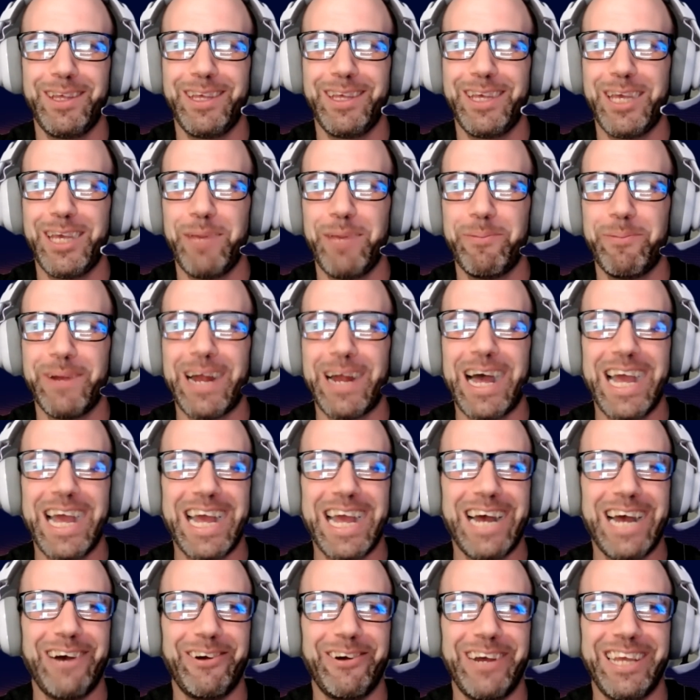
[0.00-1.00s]
keep an eye
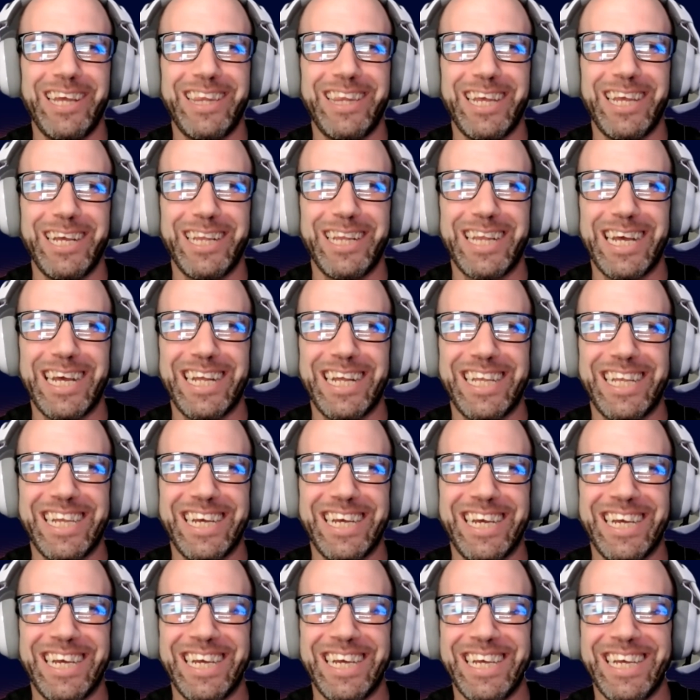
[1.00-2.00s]
out. I think that
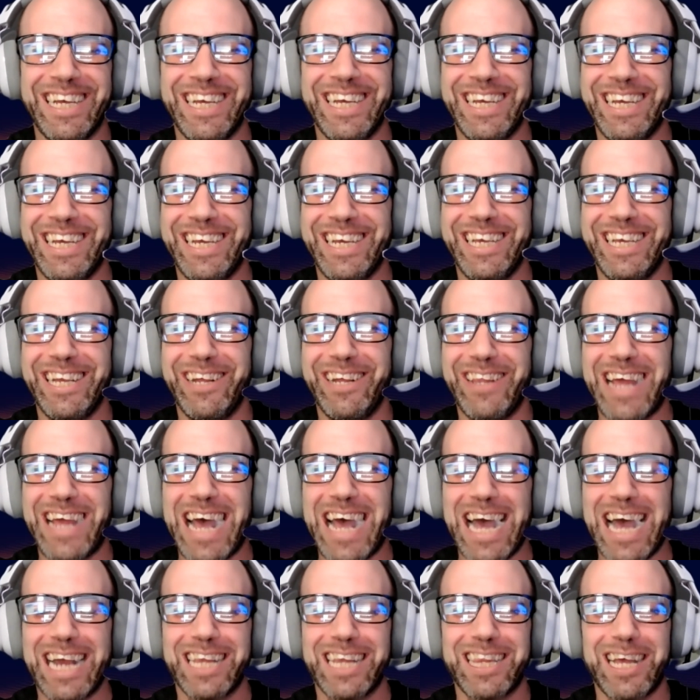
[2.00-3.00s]
the
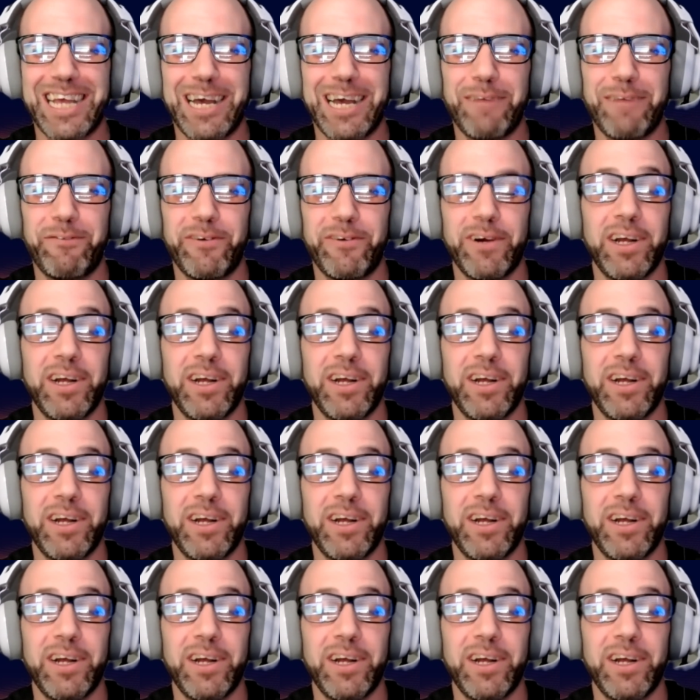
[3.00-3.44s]
hackathon for